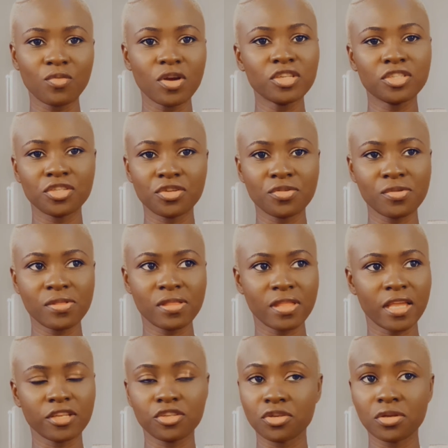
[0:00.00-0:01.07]
What do you
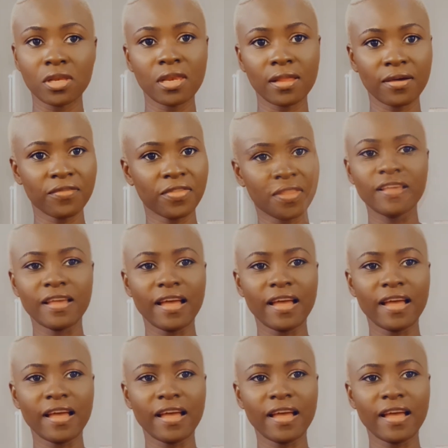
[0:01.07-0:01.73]
think? Do you love them?